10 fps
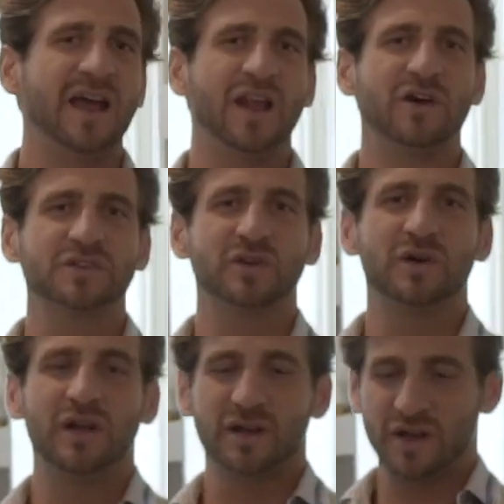
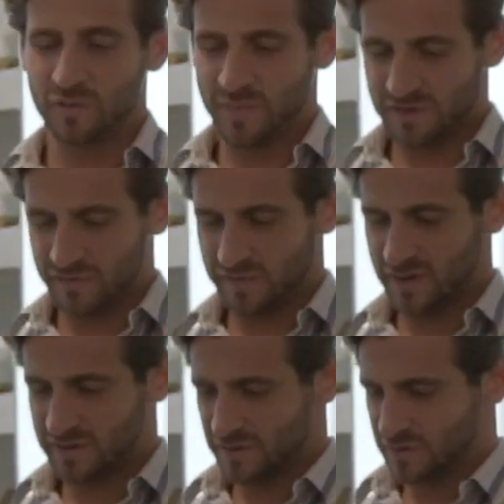Also, another
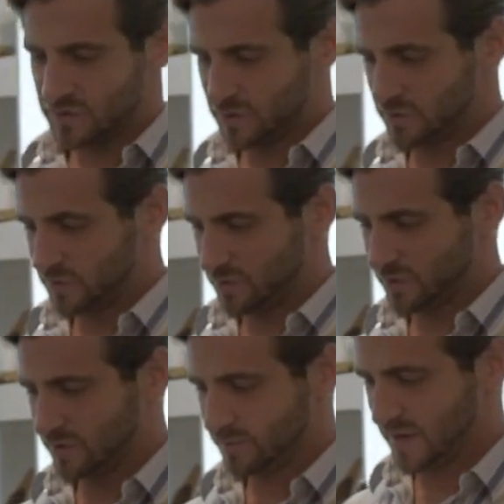benefit to
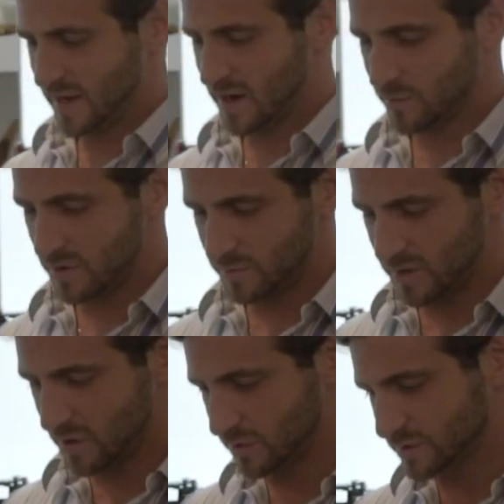being an Airbnb
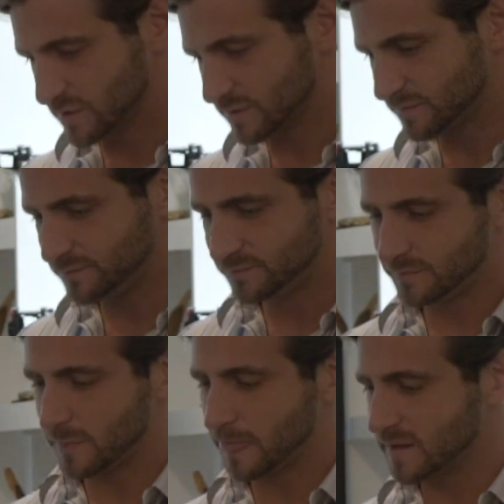host
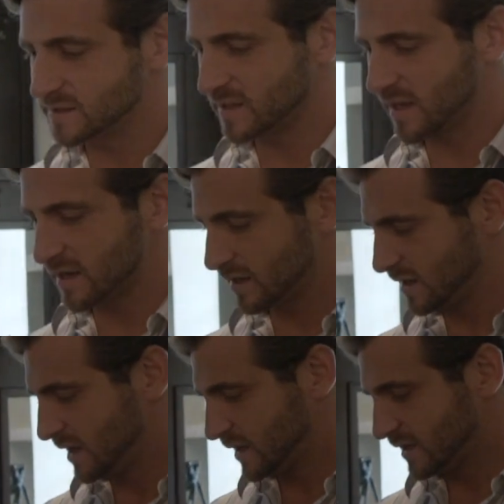is that
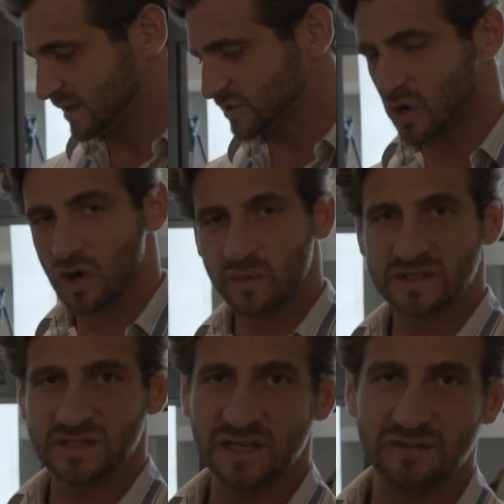guests
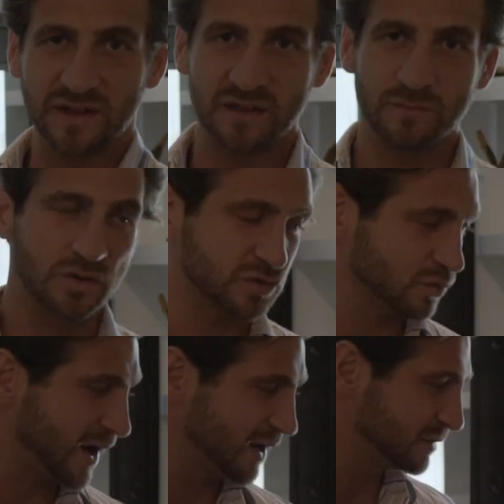always leave like the most random